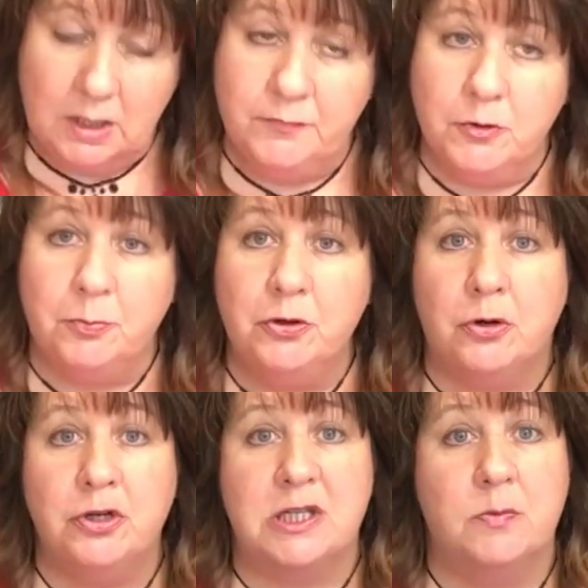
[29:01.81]
If you're
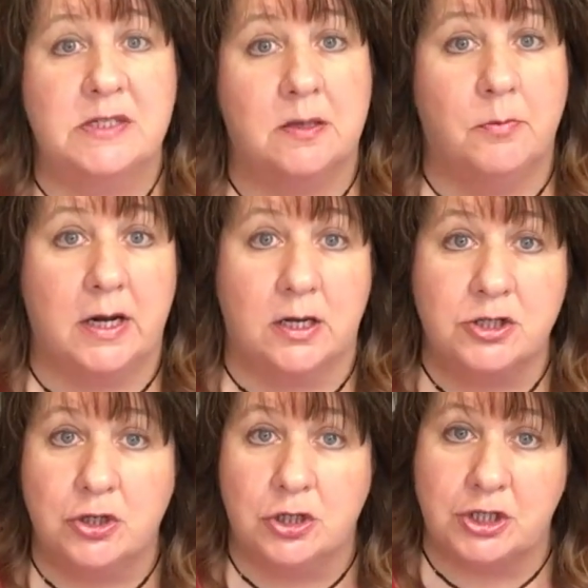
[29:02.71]
cruising with someone
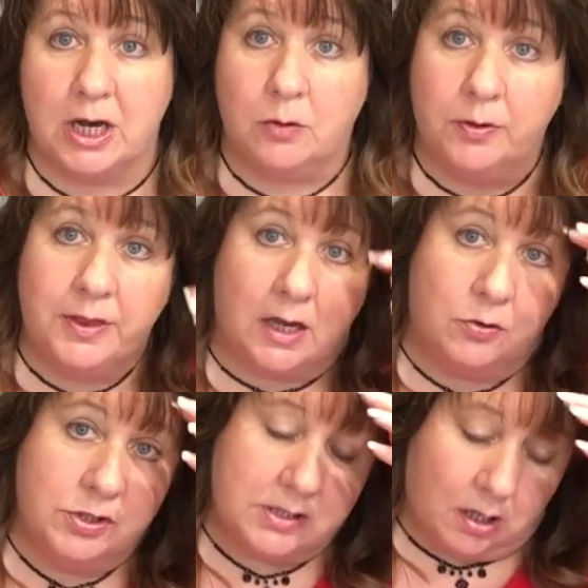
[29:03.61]
else, you could check with
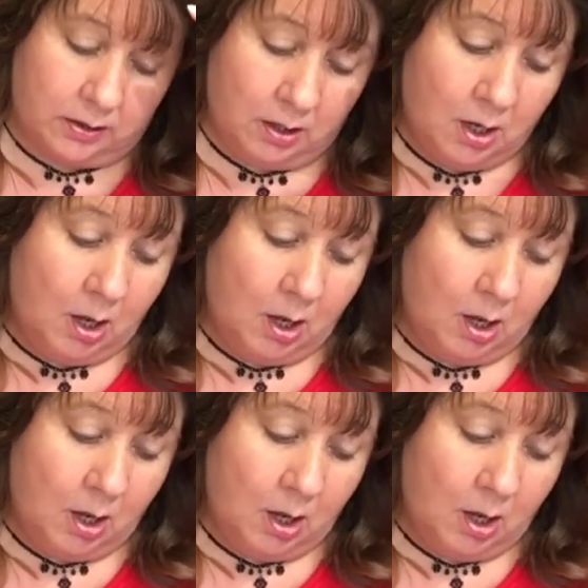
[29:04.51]
that cruise line.